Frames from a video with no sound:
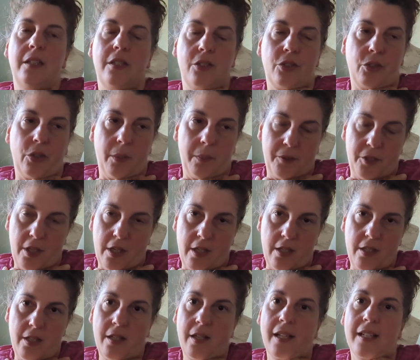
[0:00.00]

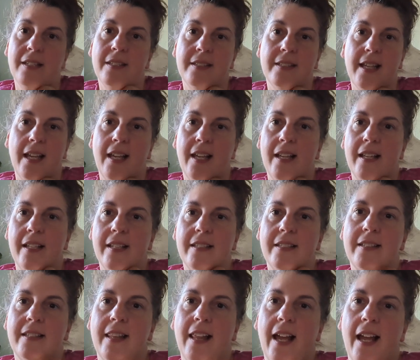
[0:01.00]
description, it
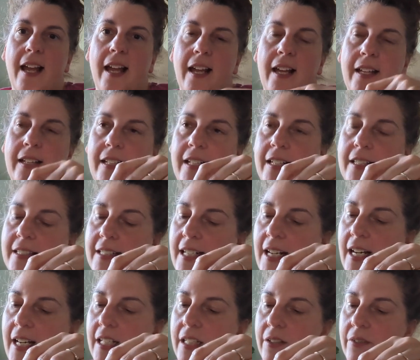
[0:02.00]
says that it's
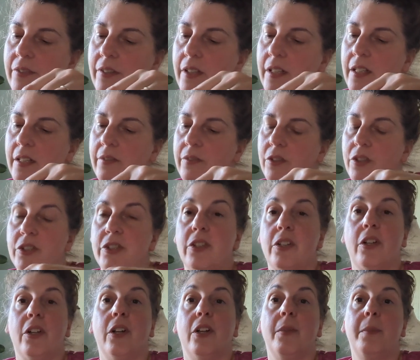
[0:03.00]
kind of a
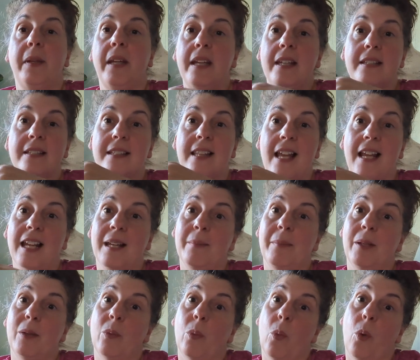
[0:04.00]
versatile piece that can
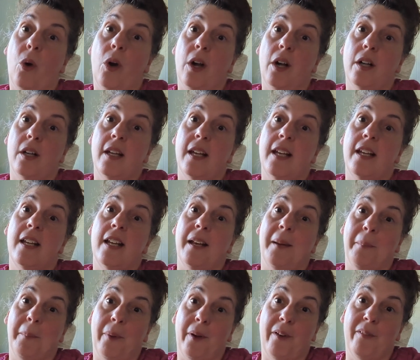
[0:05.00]
be worn in a
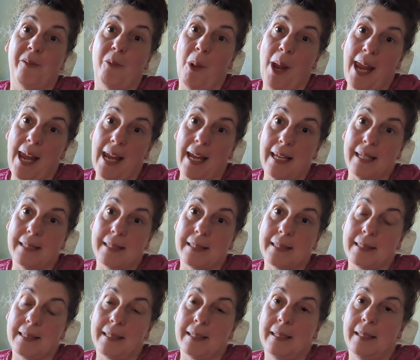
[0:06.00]
number of
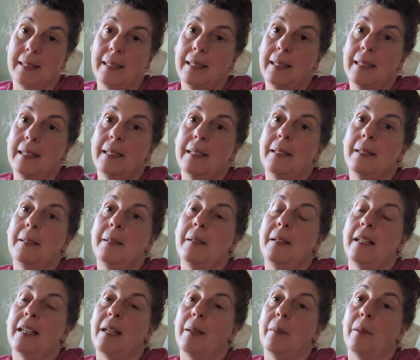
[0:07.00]
ways.
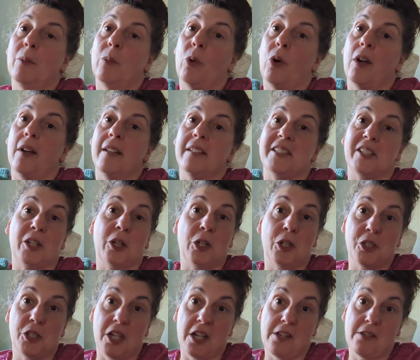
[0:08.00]
Can be worn as a
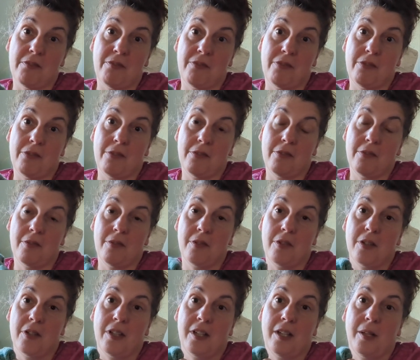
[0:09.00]
kerchief,
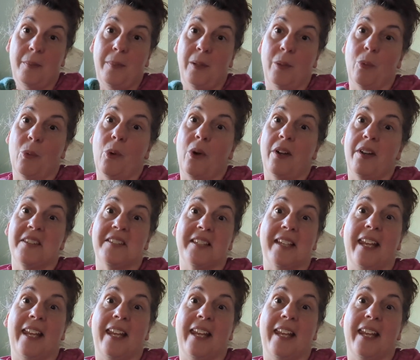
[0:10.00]
could be worn as a